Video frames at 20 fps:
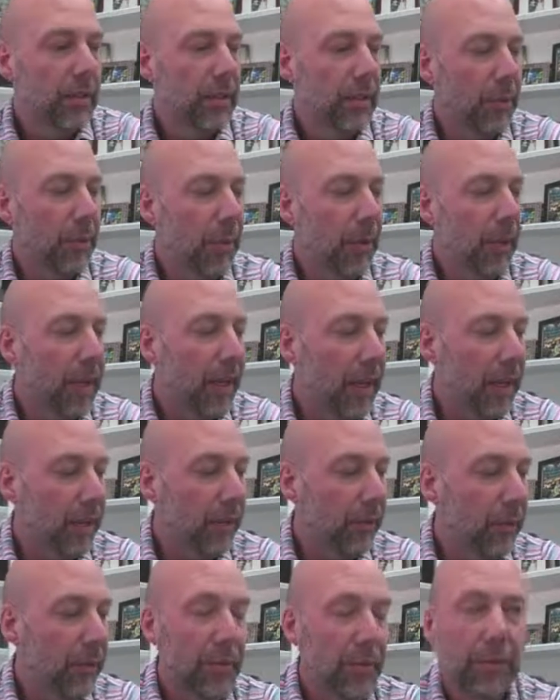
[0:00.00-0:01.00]
Let me write
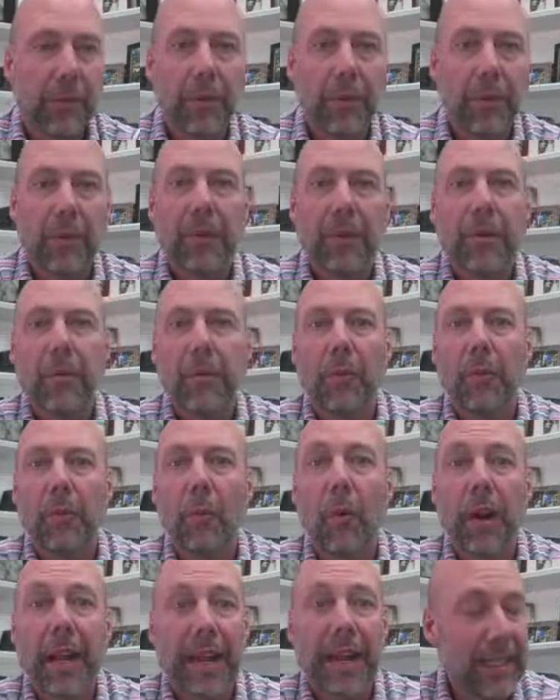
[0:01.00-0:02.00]
down
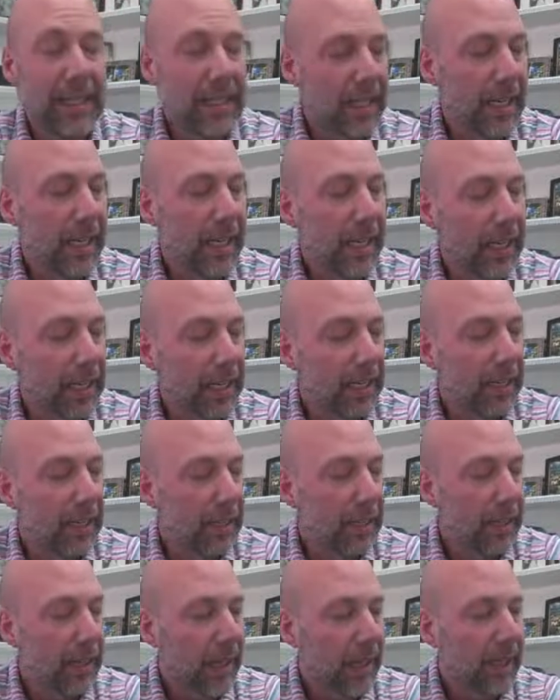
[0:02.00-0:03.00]
118
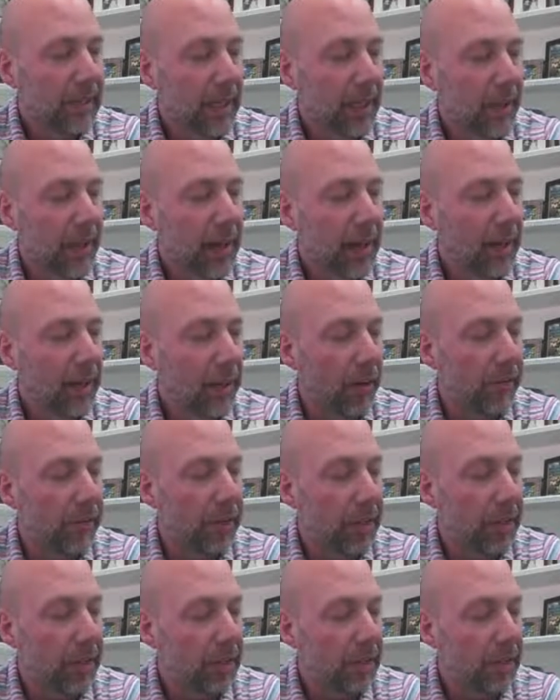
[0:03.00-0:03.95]
as our ARV.